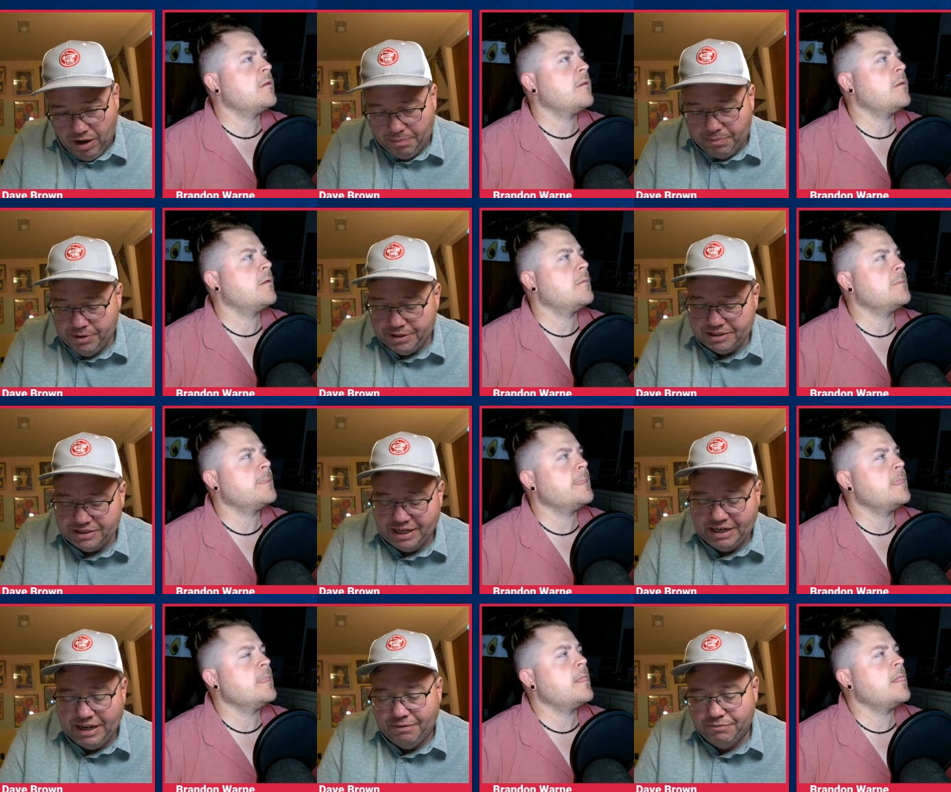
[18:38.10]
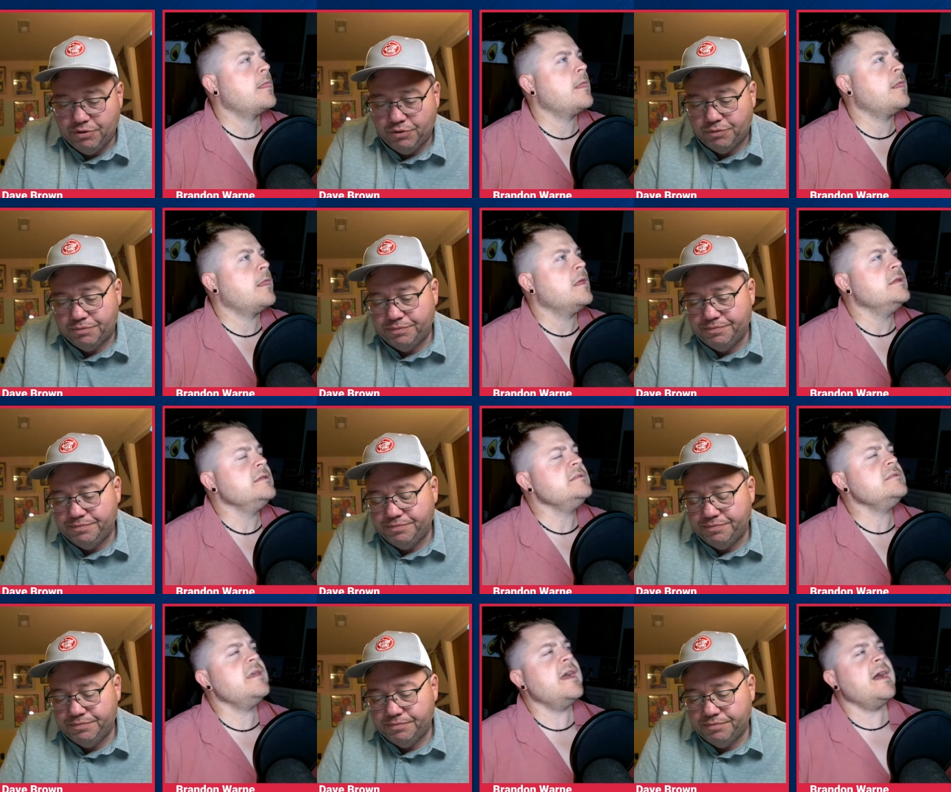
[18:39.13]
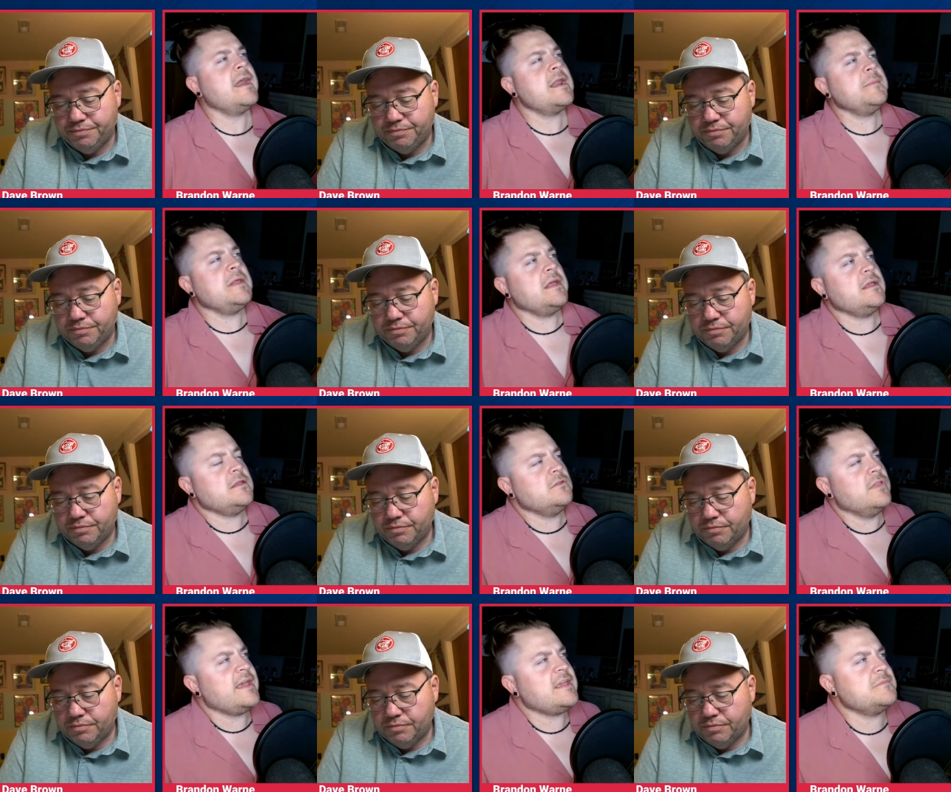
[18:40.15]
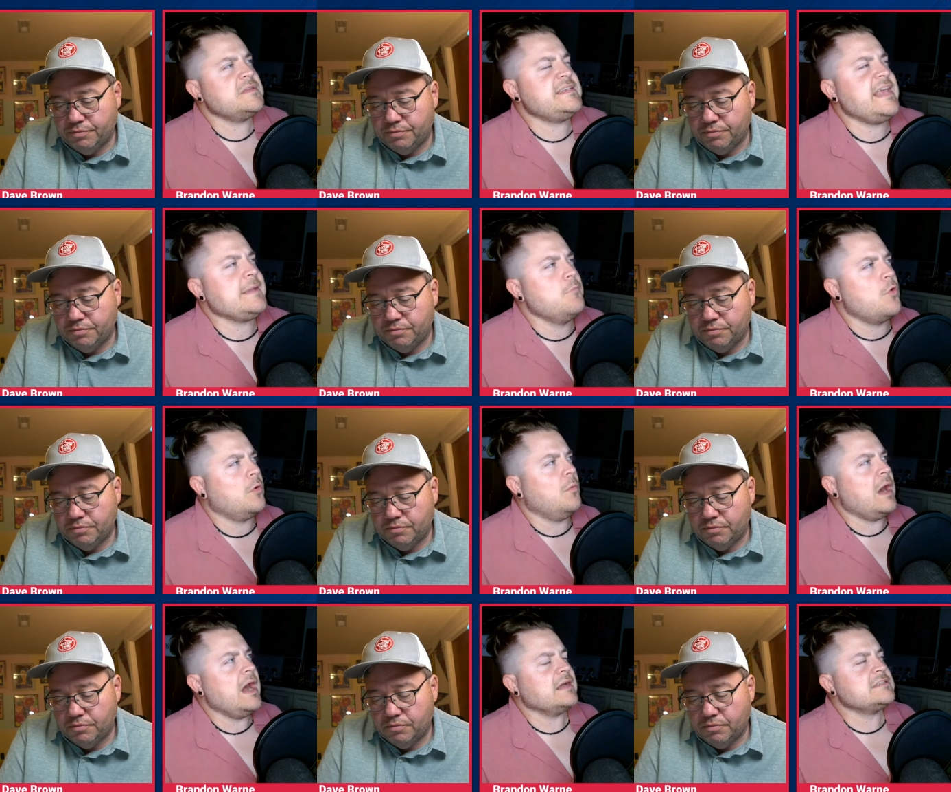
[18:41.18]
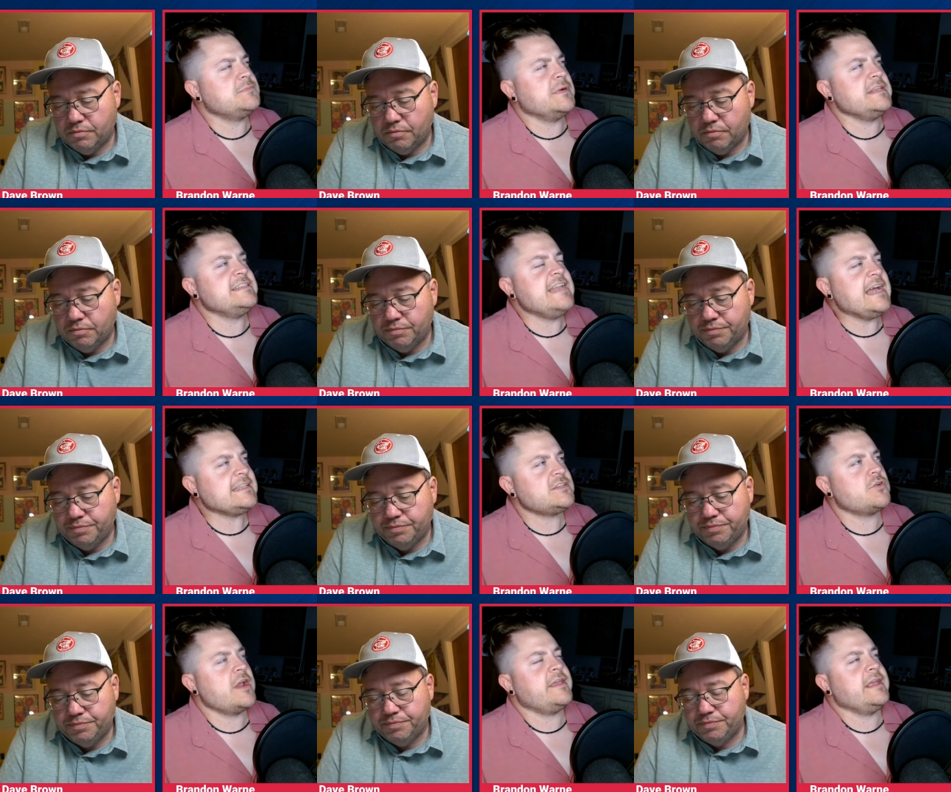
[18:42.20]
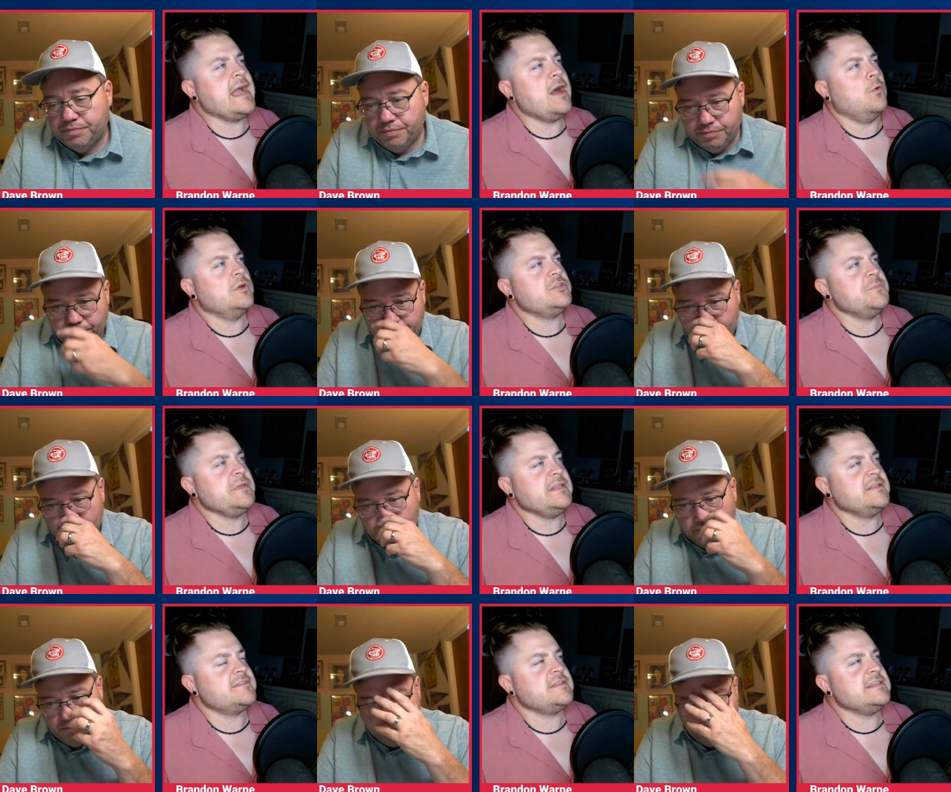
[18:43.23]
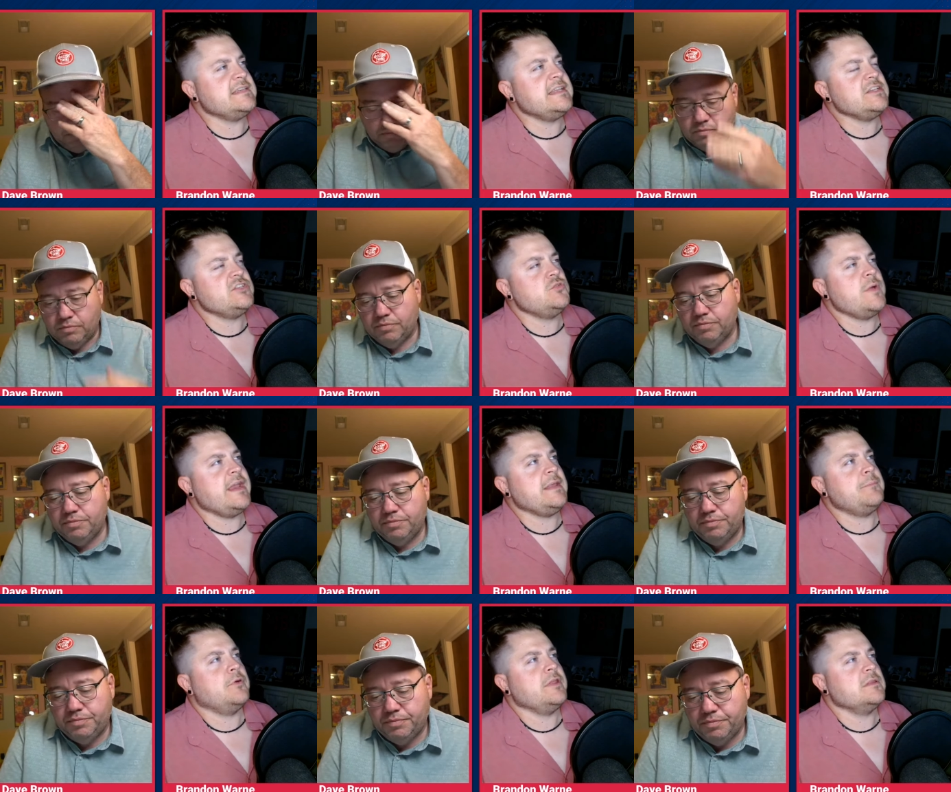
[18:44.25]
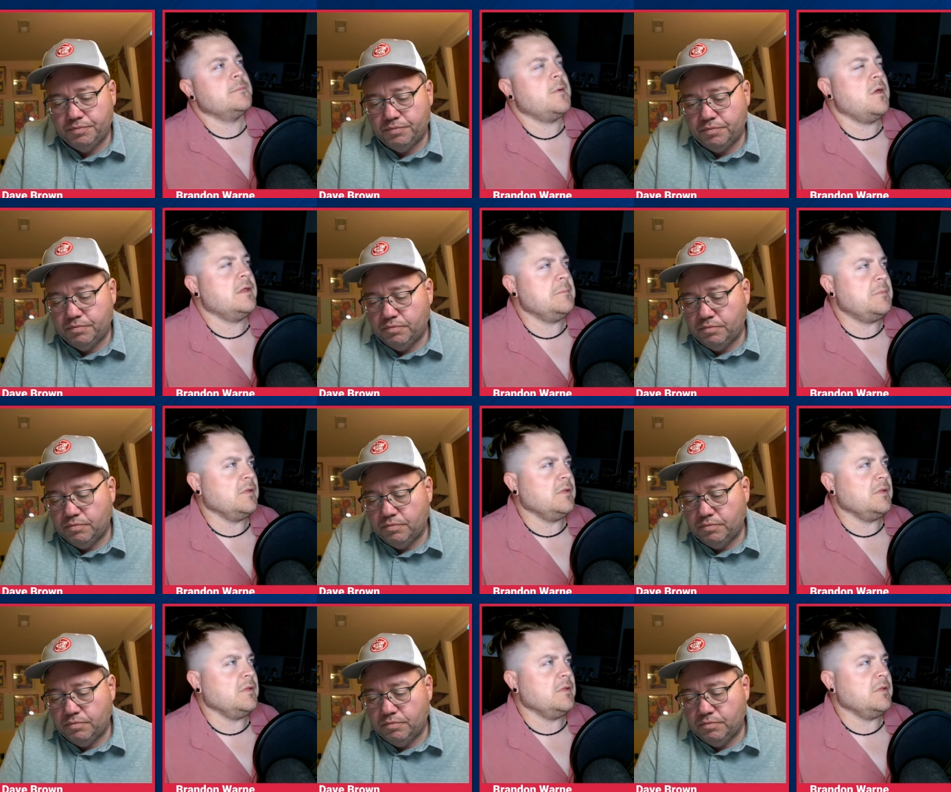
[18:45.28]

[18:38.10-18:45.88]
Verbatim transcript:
Speaker 1: up in the second half too.
Speaker 2: Yeah, and I mean, I, you'd like him to take more walks, but he's not striking out, which means he's hitting two eighty, putting the ball in